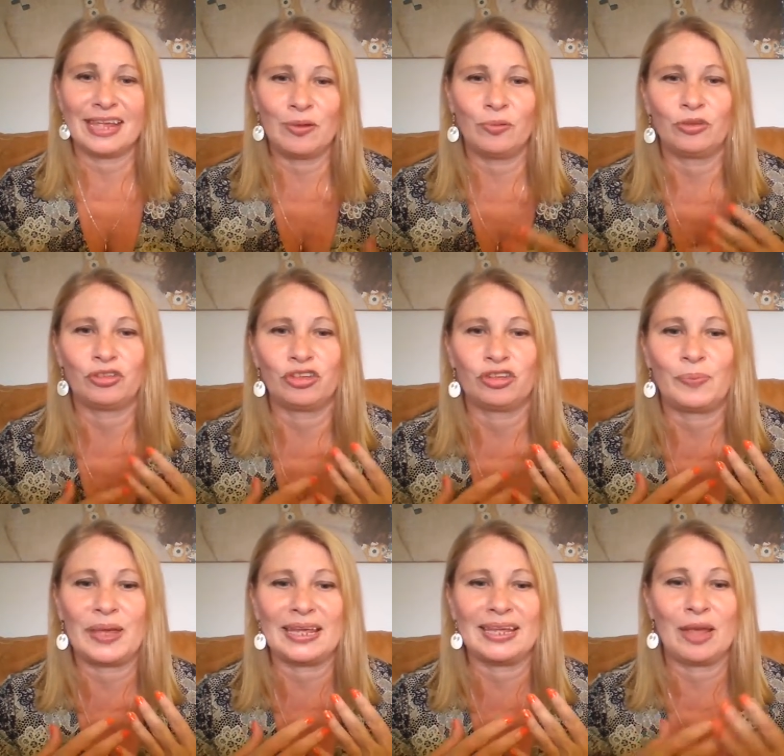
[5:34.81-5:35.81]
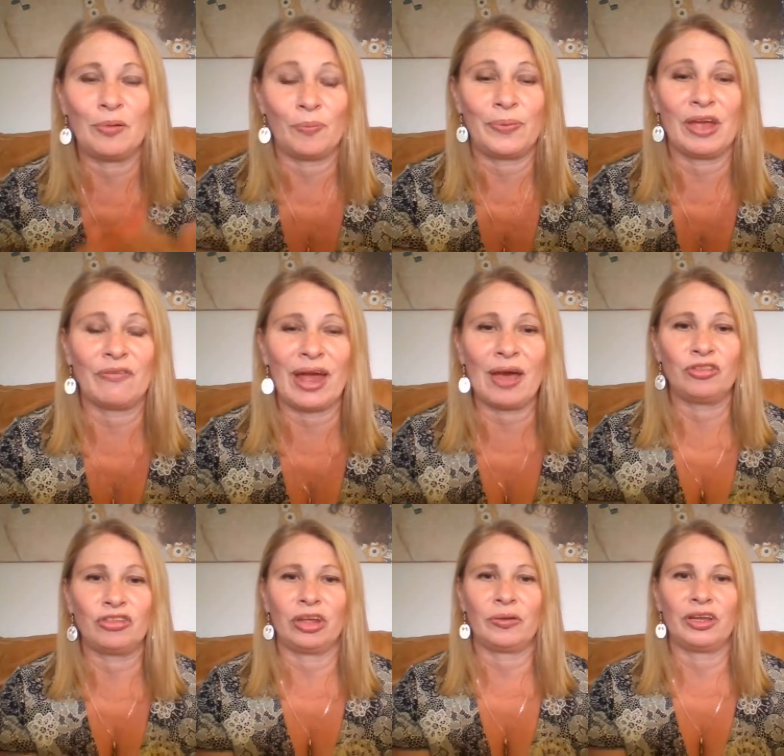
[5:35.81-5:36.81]
It would be around
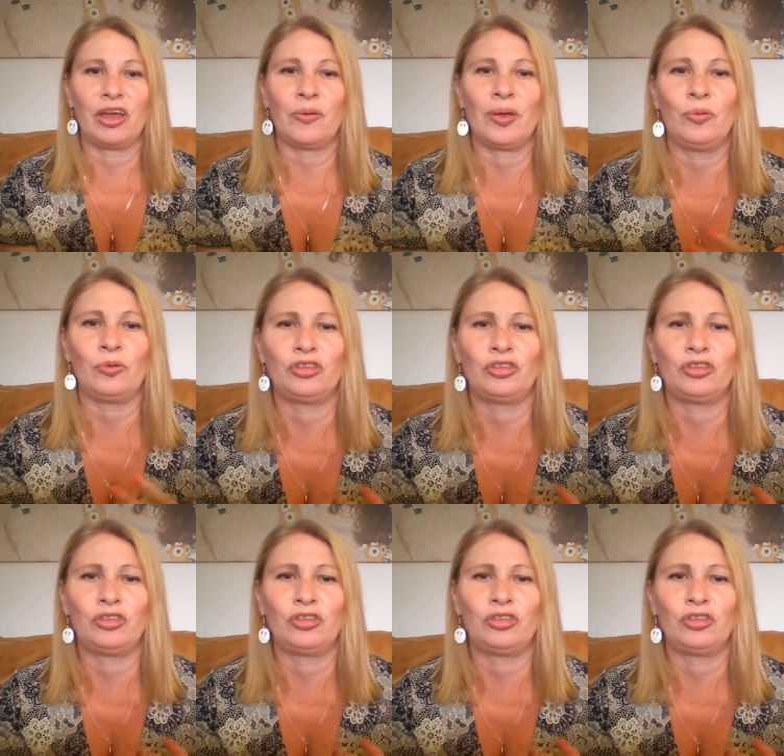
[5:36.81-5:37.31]
you. You know, it